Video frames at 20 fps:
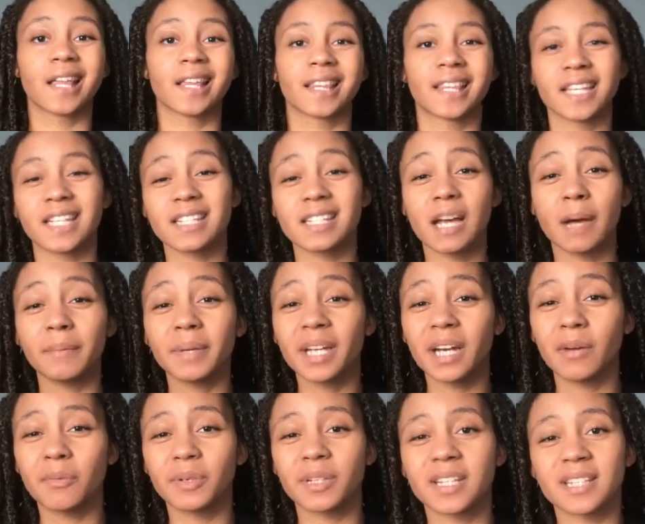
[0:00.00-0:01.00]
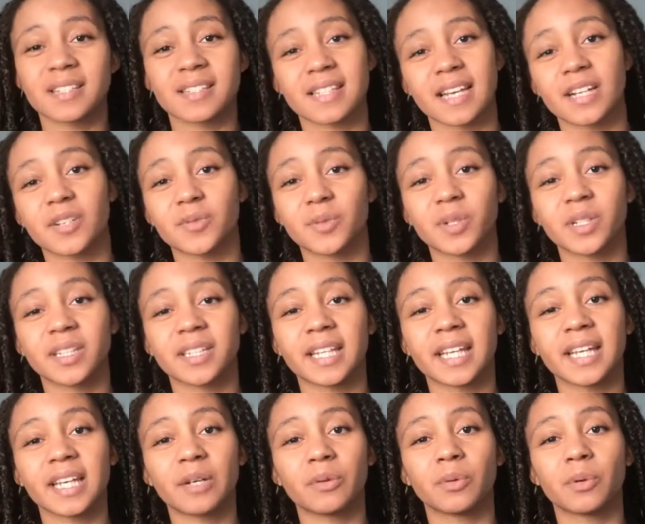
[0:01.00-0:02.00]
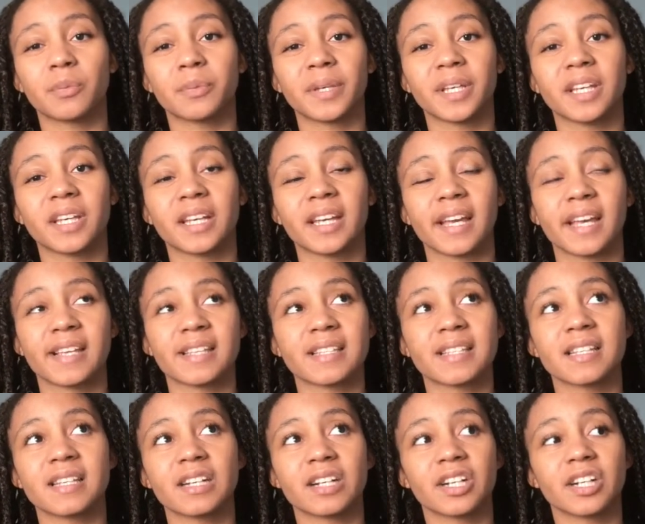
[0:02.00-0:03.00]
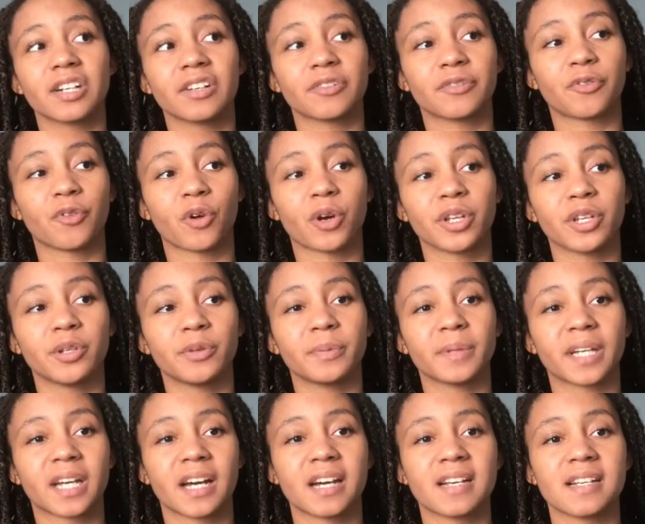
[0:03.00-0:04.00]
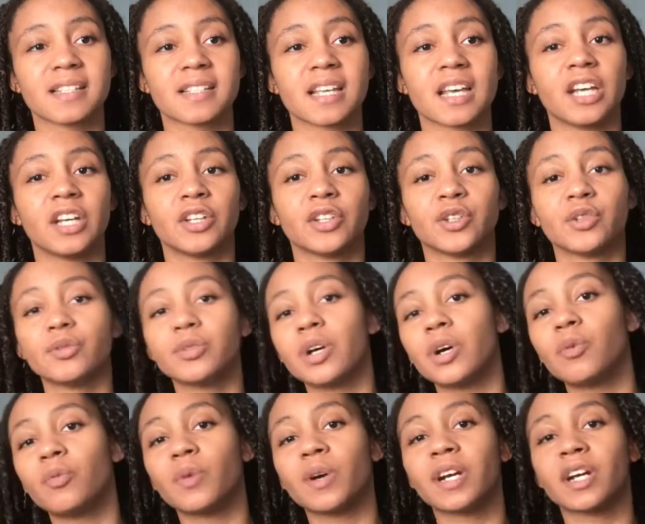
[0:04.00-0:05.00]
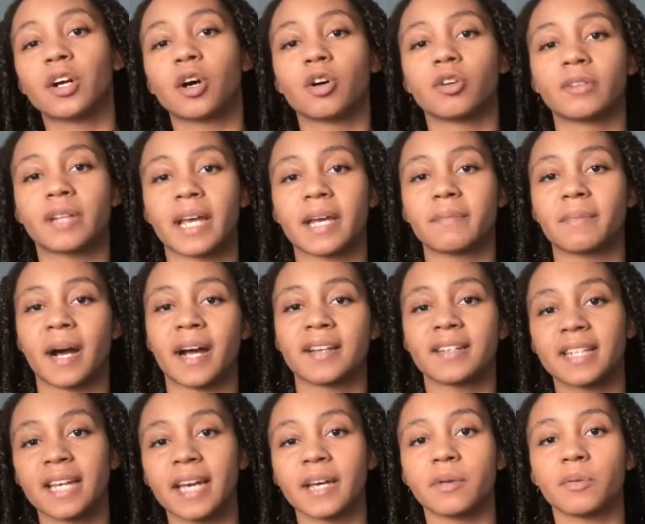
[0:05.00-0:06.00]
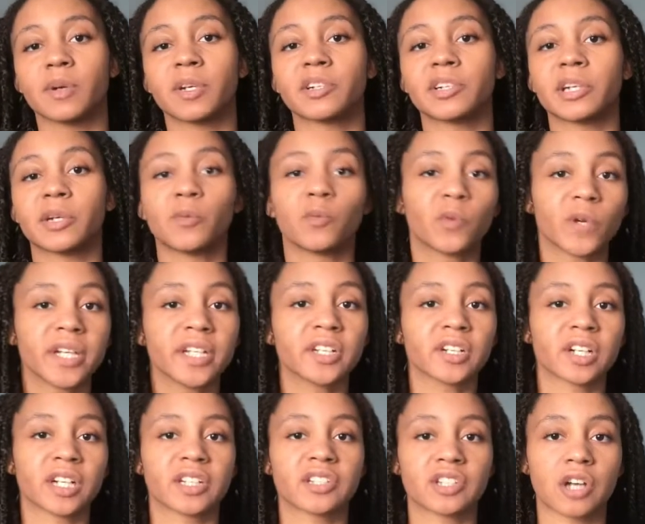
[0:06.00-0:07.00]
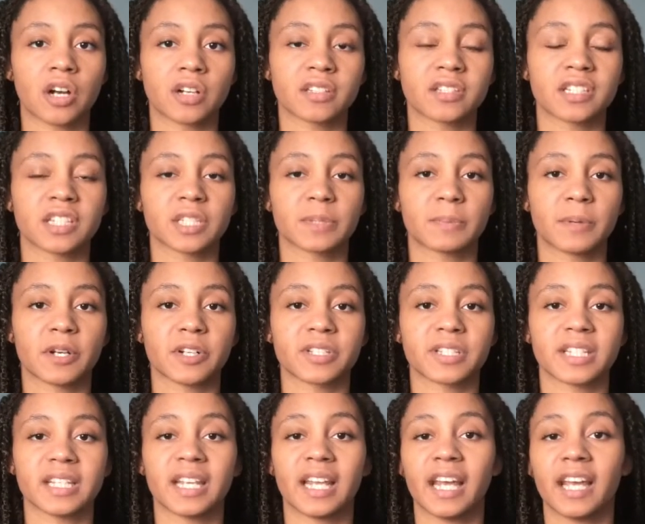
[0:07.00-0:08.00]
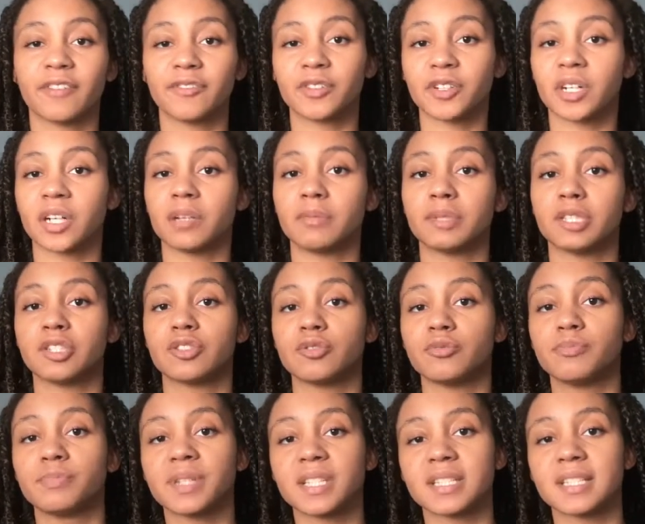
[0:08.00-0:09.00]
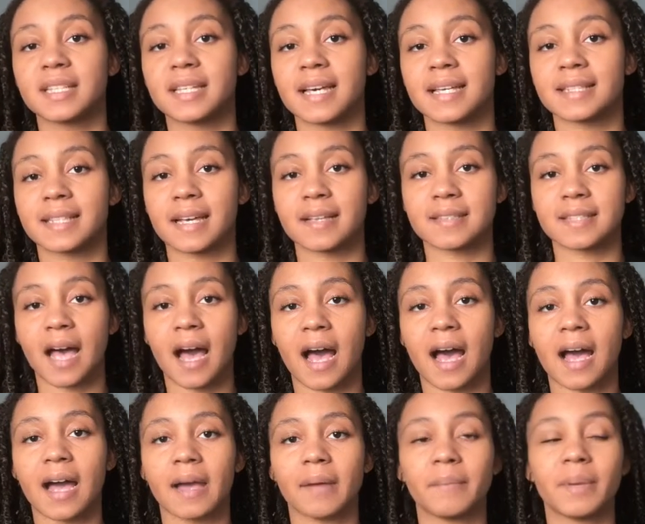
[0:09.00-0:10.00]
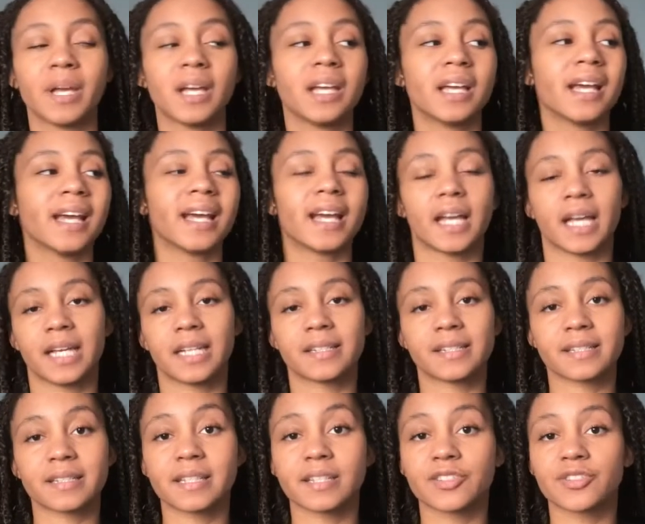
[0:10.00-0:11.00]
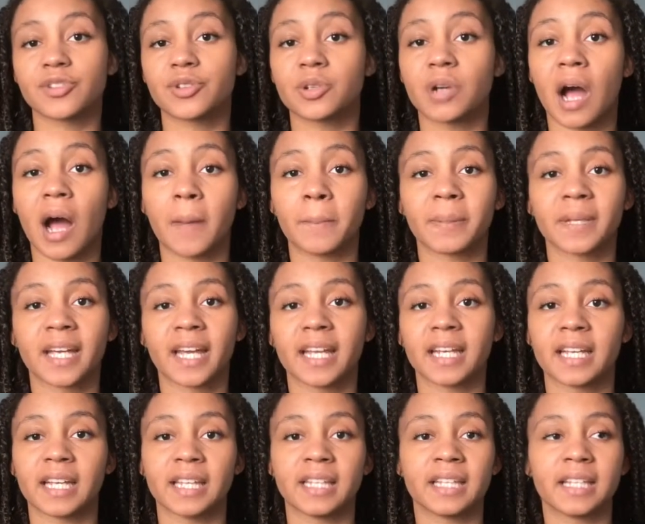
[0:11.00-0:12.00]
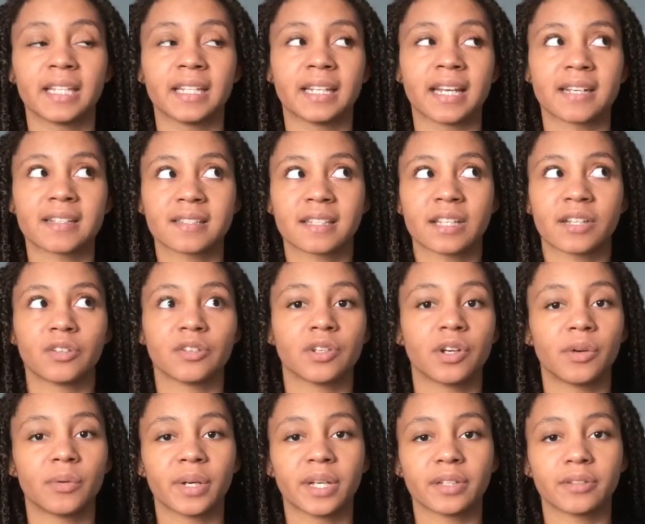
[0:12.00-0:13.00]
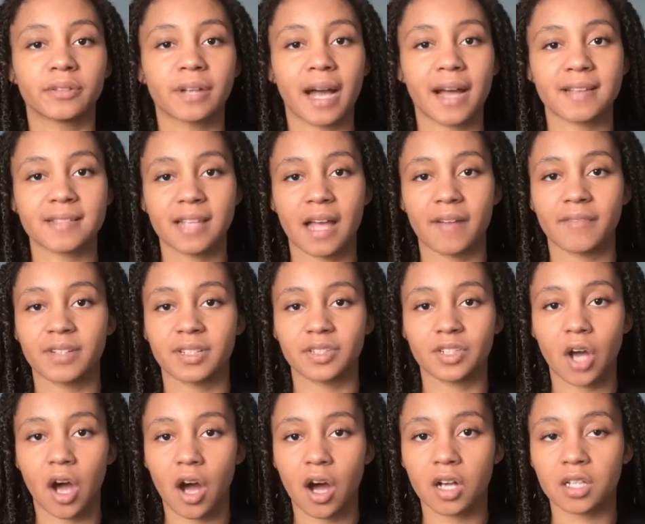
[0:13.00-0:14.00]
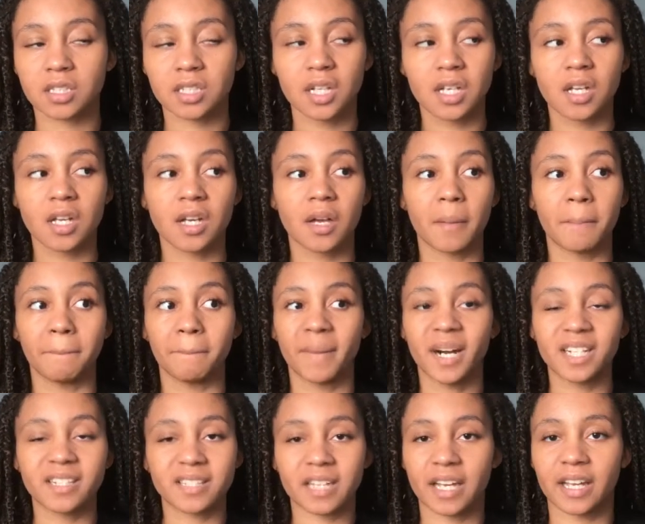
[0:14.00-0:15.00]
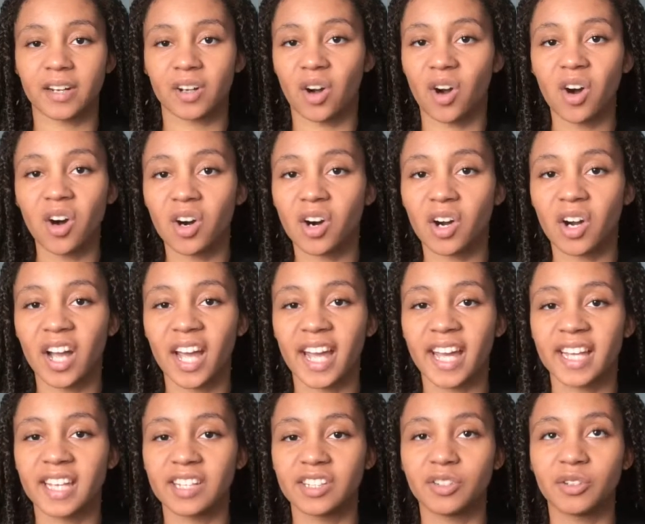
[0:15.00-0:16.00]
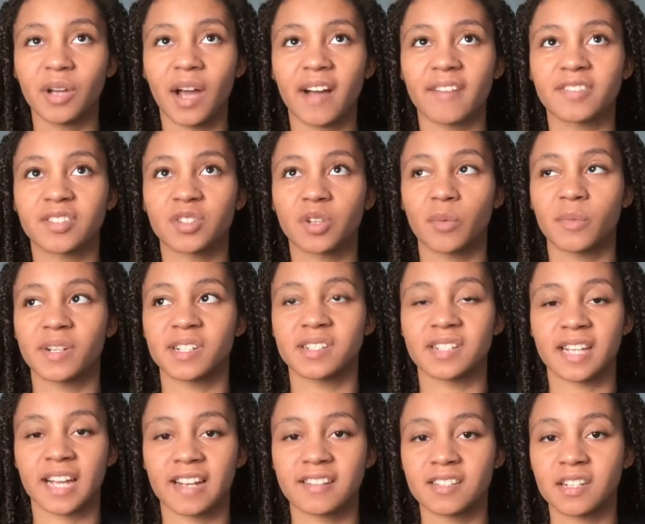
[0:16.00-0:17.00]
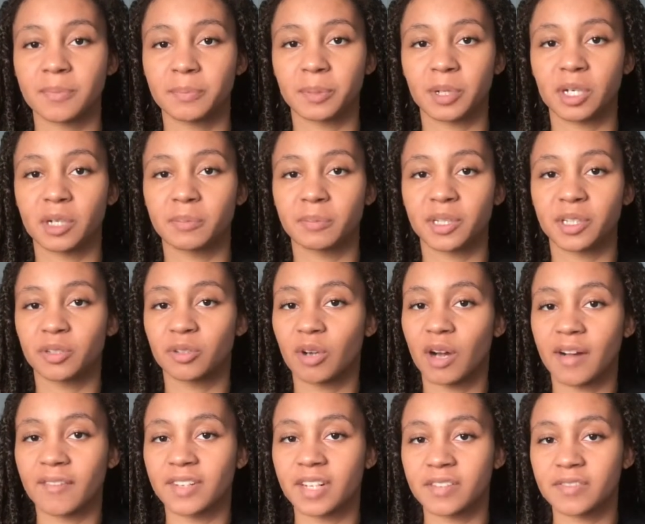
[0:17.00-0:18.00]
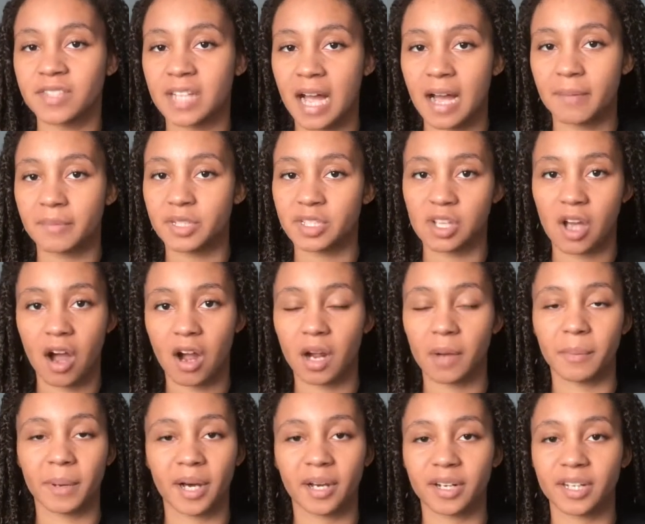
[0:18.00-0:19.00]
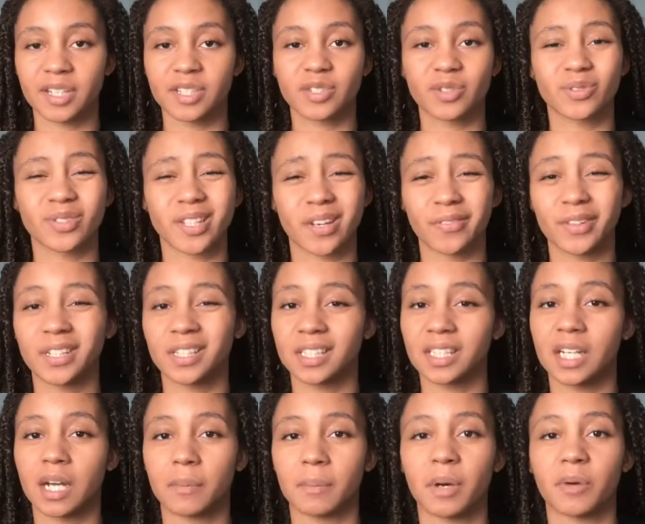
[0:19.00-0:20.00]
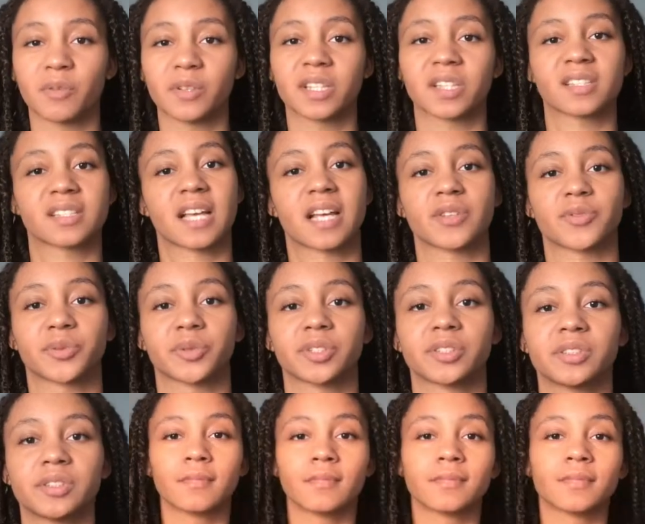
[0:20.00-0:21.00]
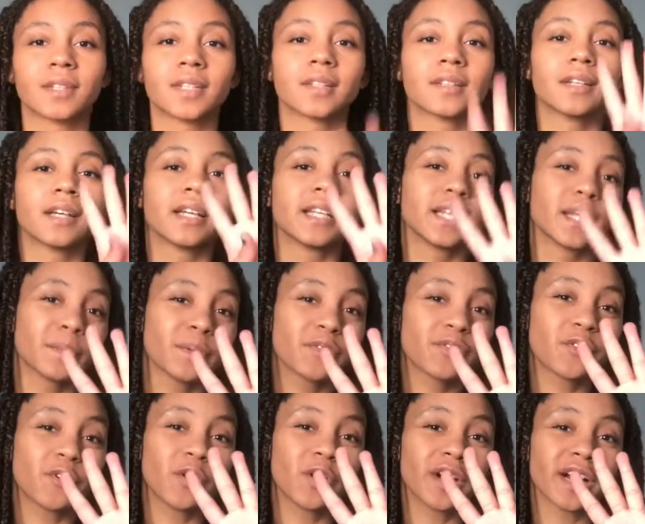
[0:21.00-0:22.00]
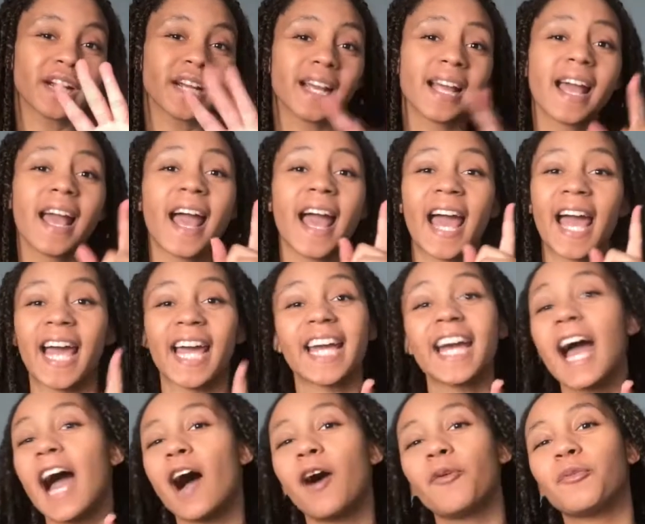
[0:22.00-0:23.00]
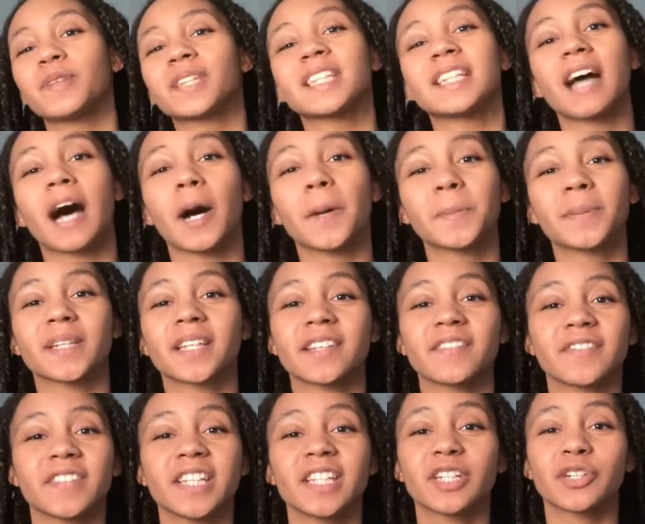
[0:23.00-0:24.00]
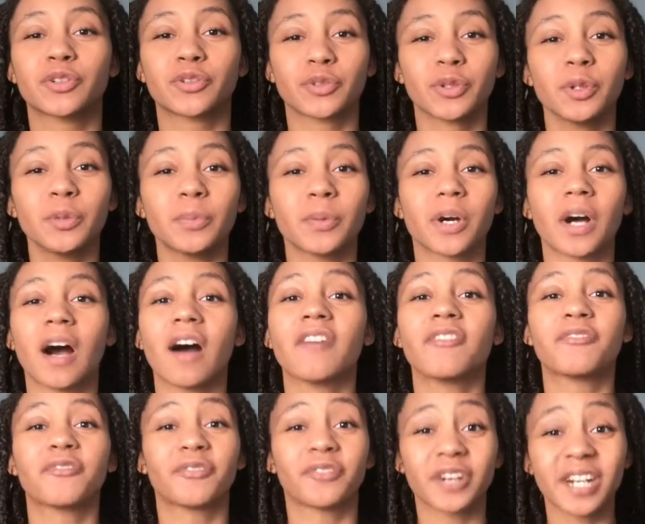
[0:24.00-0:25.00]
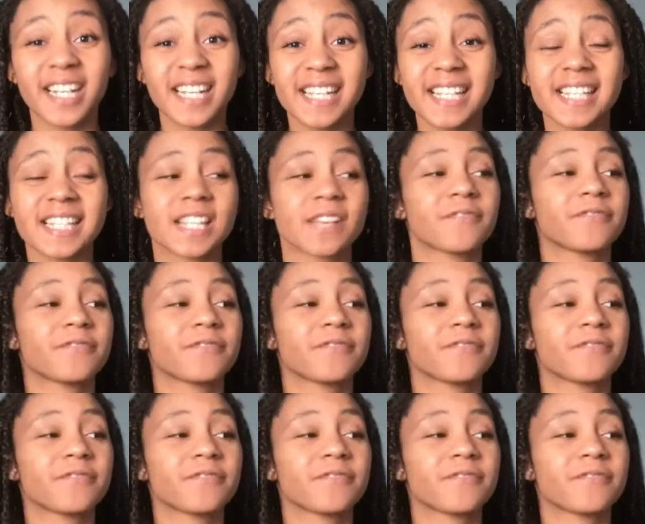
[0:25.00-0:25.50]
This coming up with a schedule thing will be easier for you because you don't want to go day by day wondering when you're going to talk to this person, if you're going to be too busy at that time. It just gets too complicated, and then next thing you know it, you guys haven't talked much at all and you have so much to catch up on, but you don't have enough time to talk about it. So definitely come up with a schedule. Number four, hang out with an uplifting group of friends.